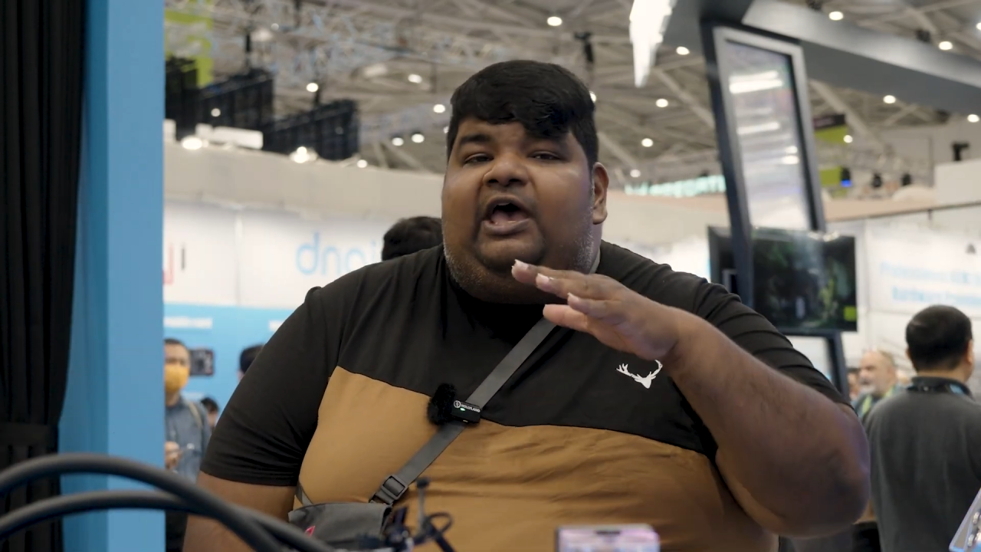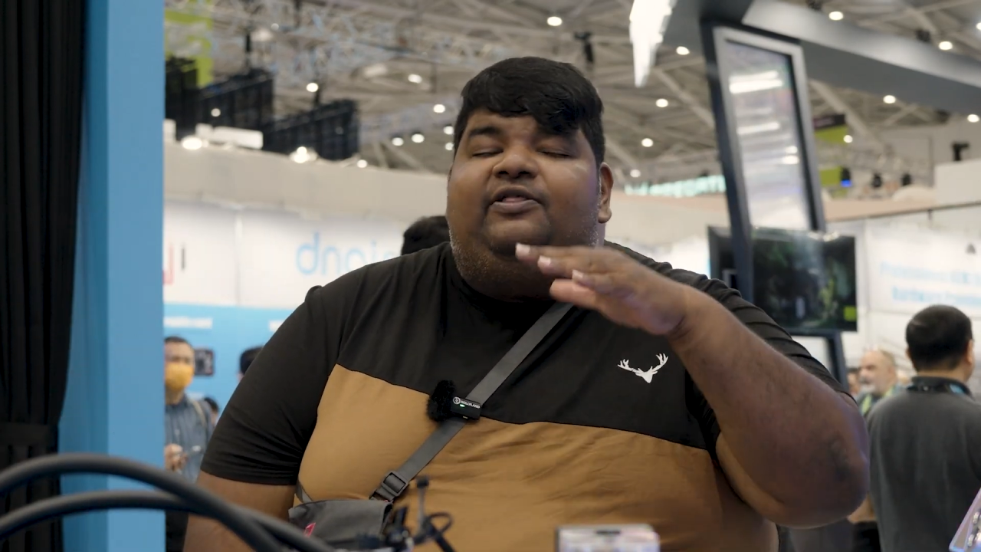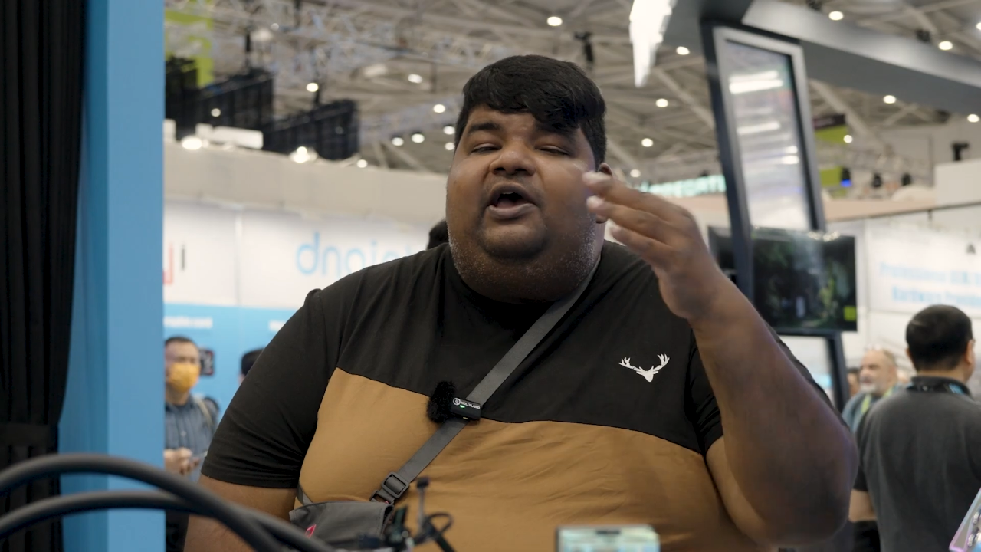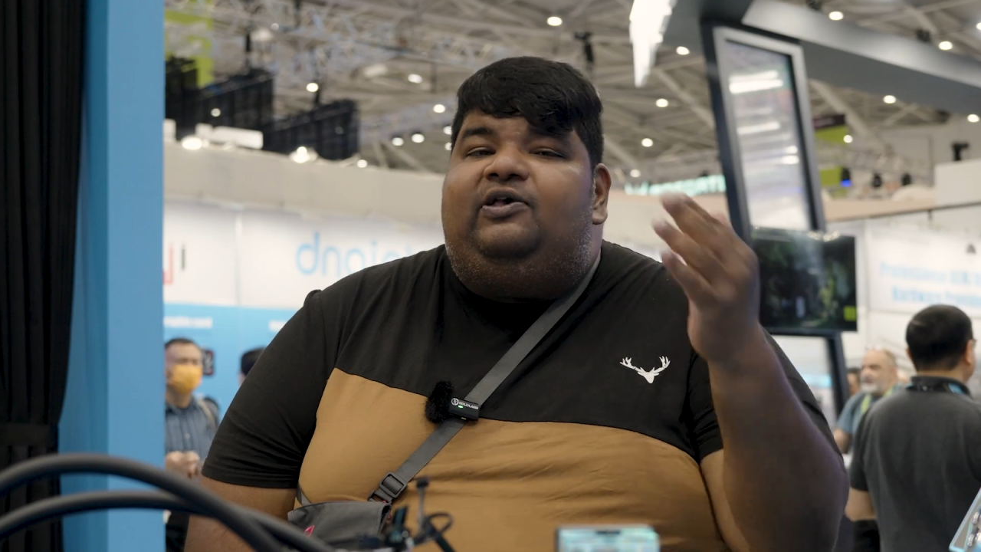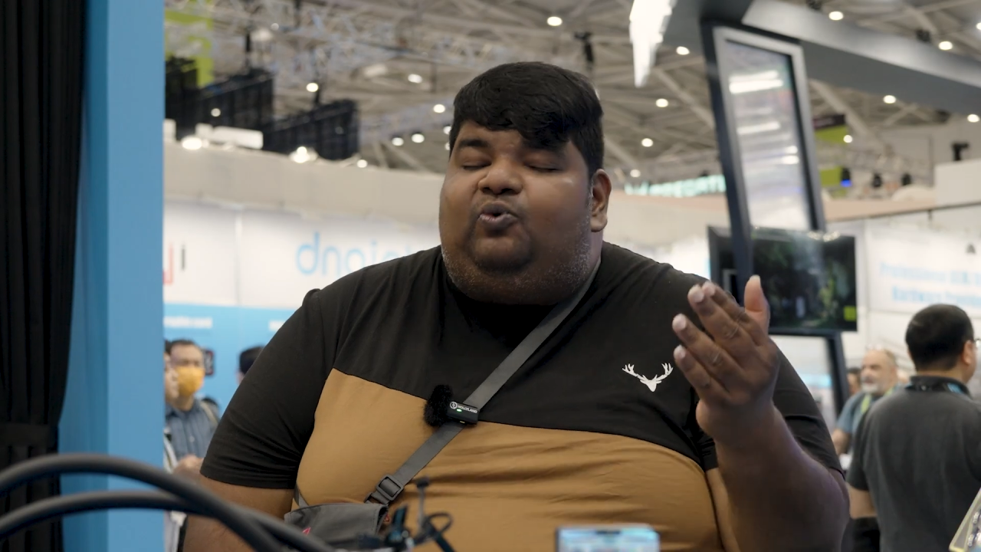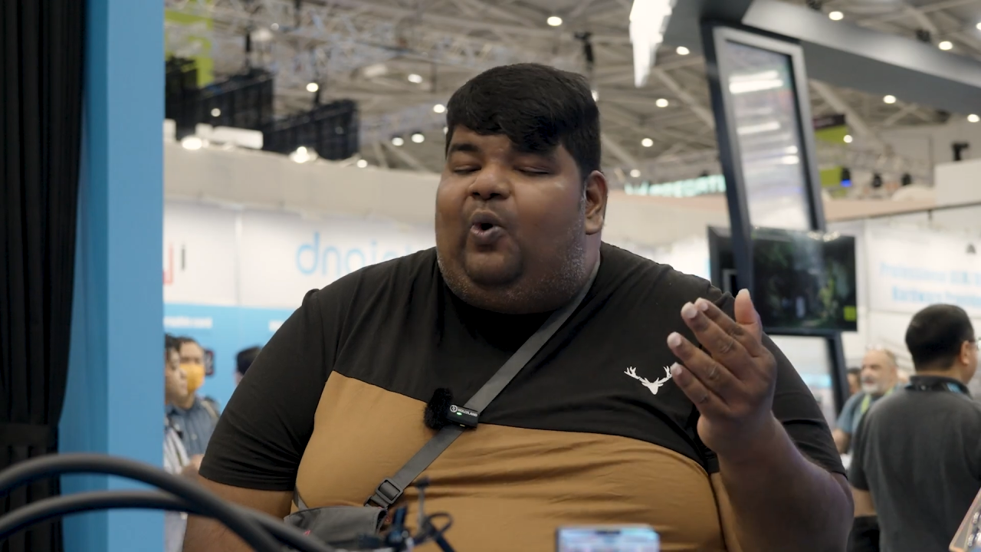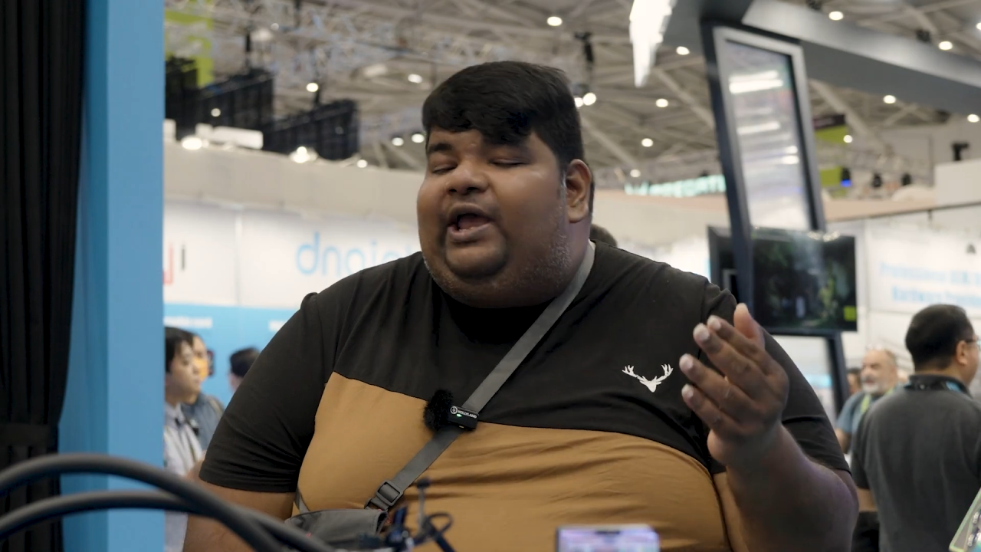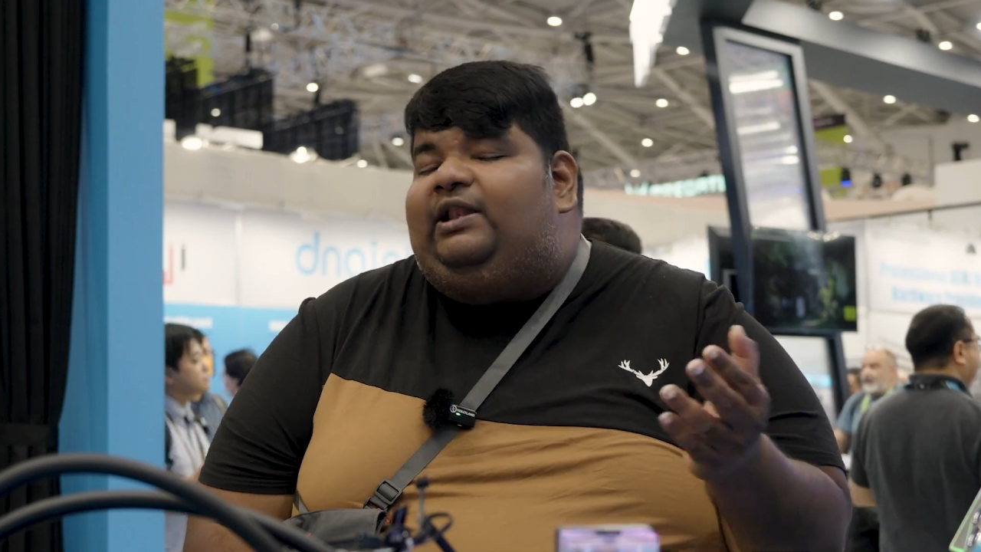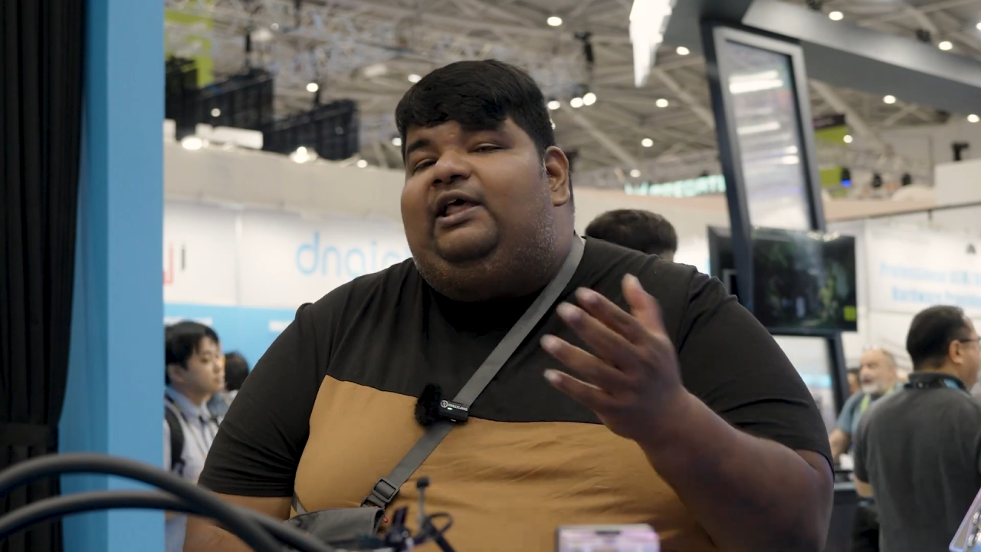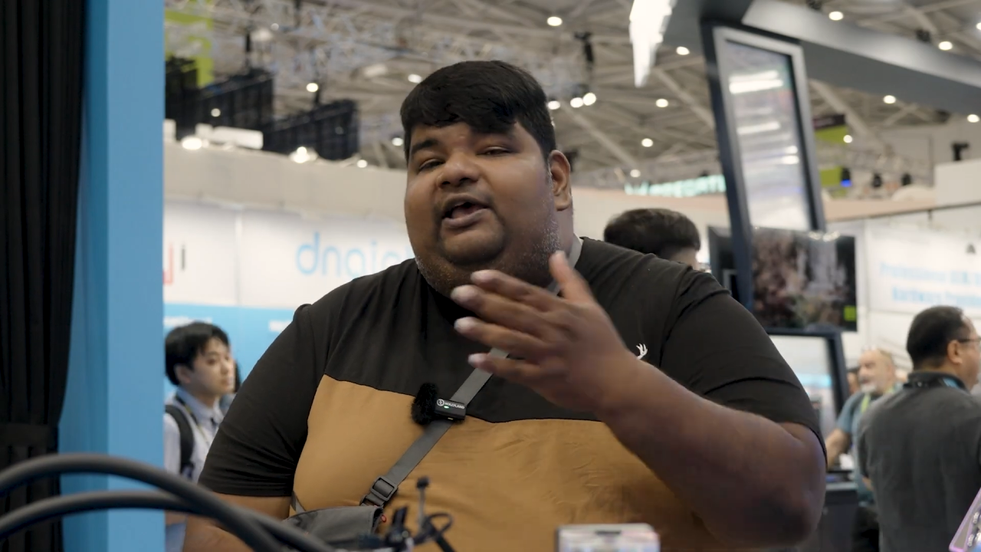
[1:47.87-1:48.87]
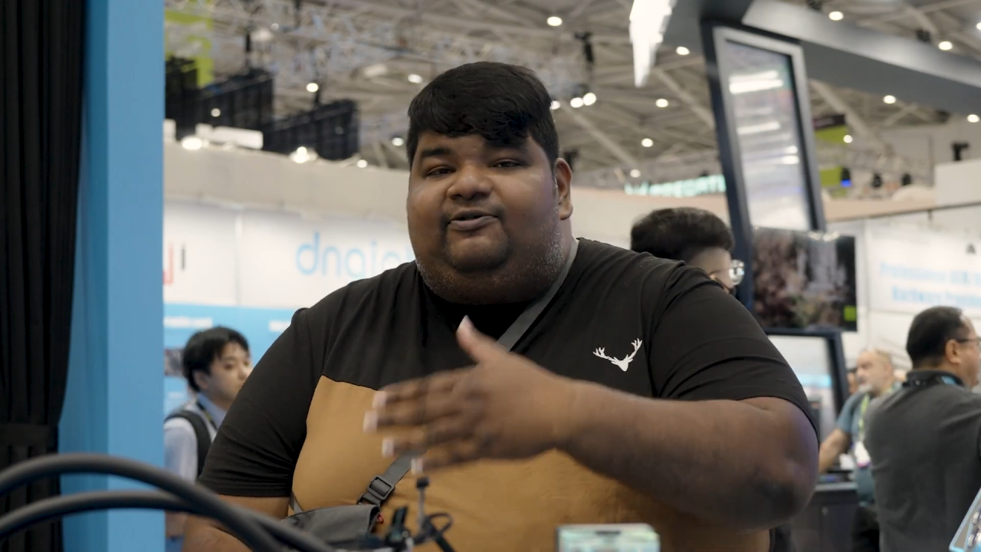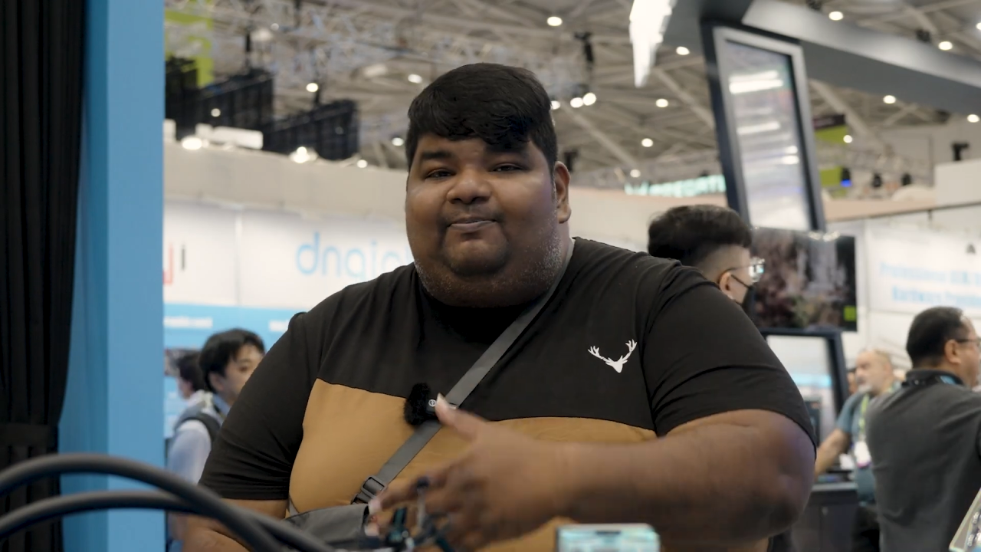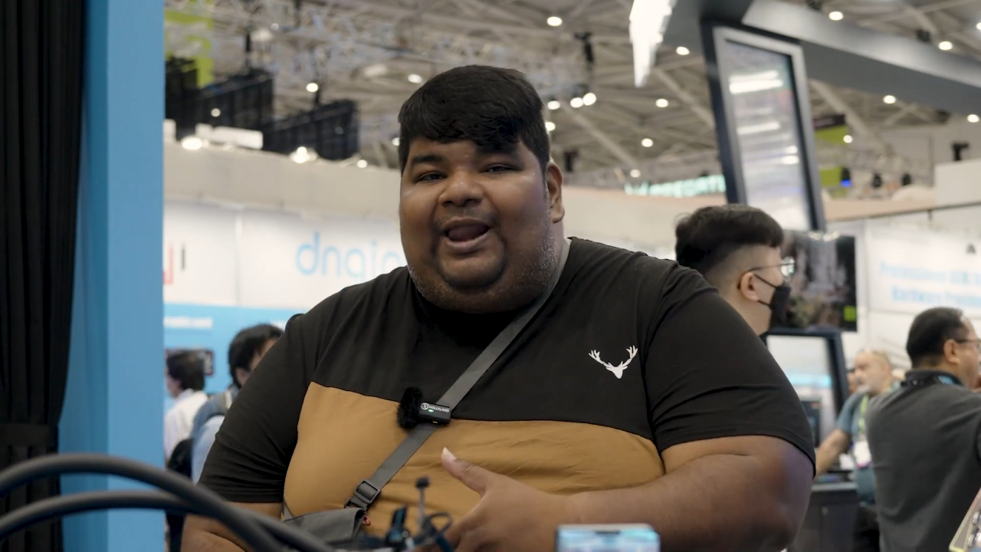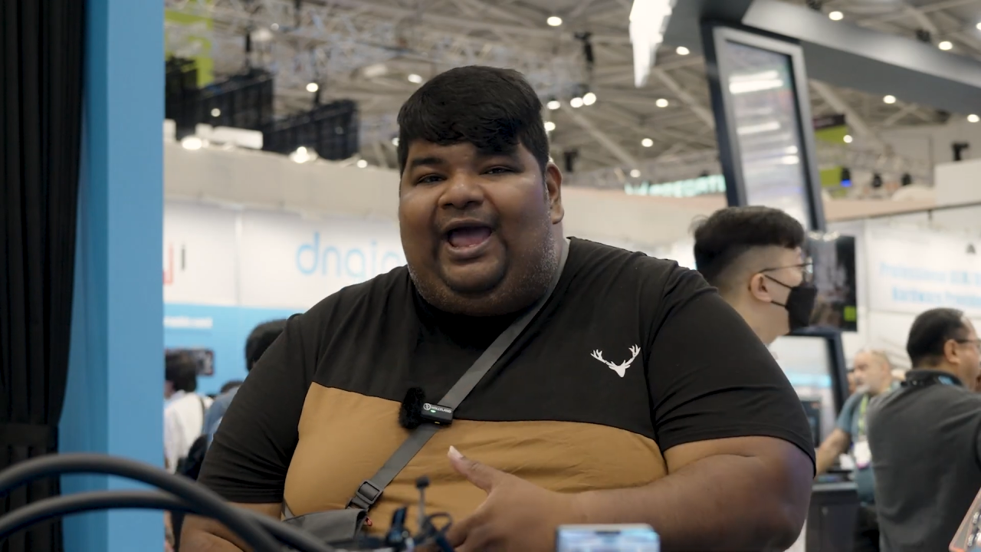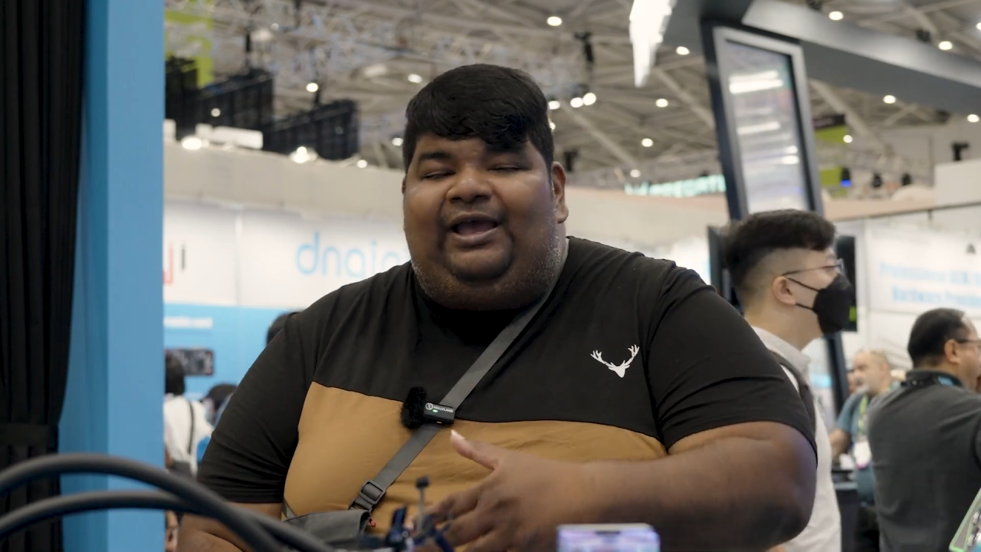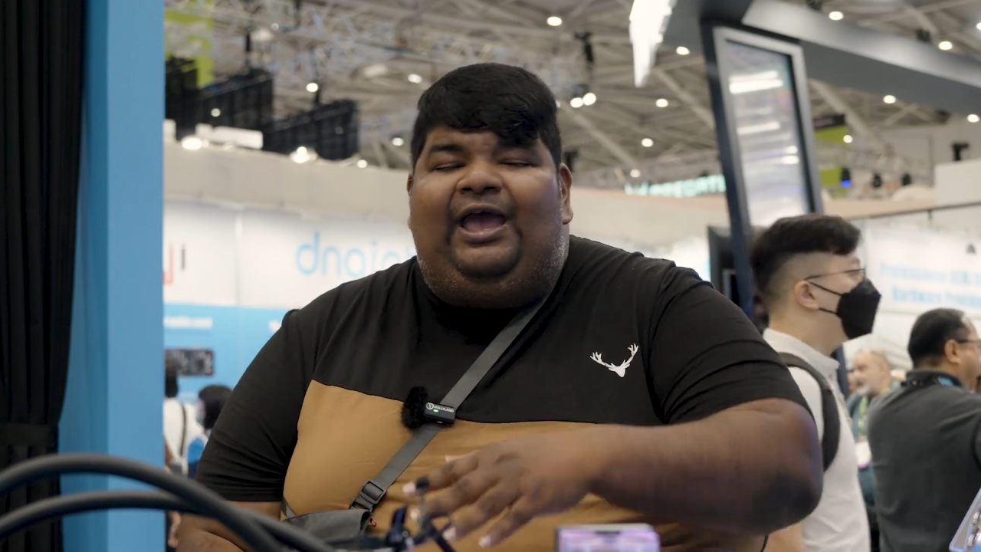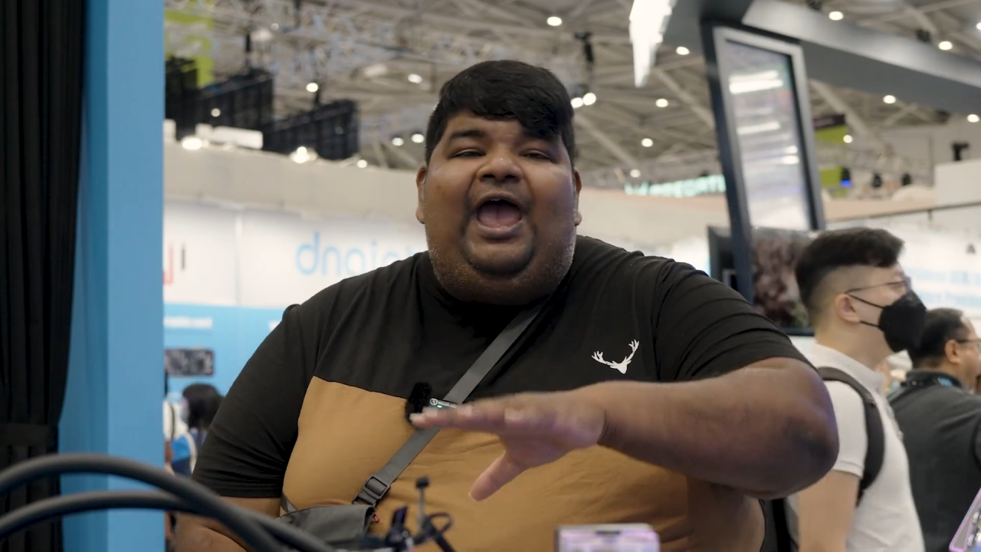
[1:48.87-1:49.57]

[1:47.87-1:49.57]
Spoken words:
there is white, there is black,